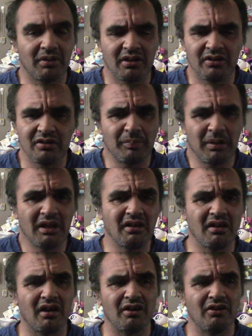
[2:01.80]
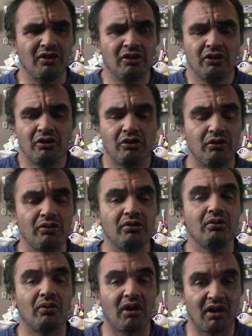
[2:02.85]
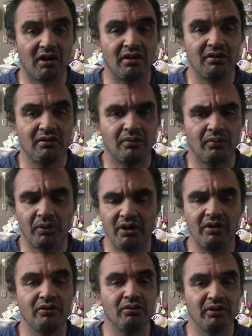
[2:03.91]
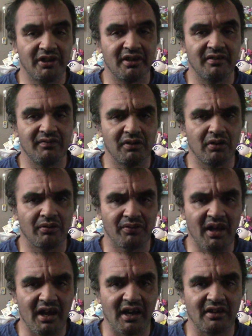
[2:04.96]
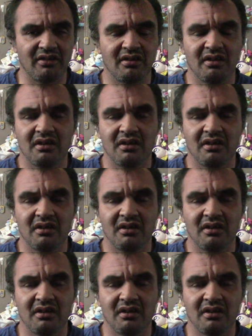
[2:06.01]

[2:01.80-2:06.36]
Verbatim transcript: because depending on who you are, where you live, and all that,